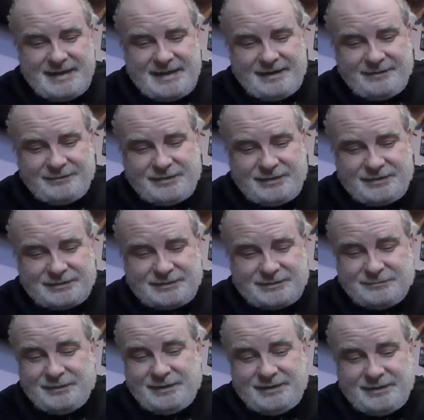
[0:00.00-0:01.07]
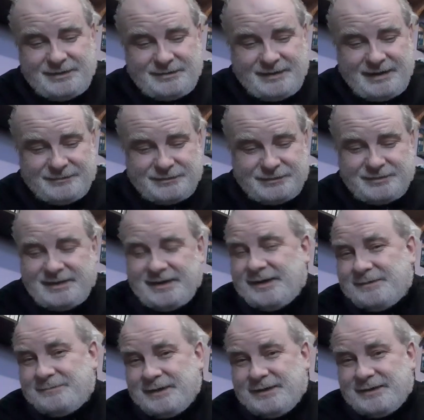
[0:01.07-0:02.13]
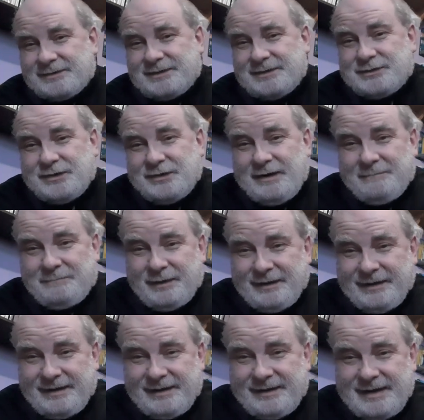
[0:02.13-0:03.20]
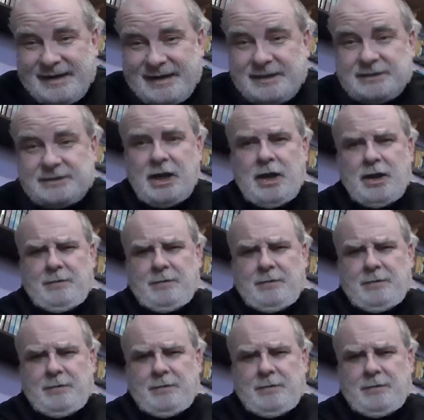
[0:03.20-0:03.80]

And of course, we know Andrew Keir because he's going to appear as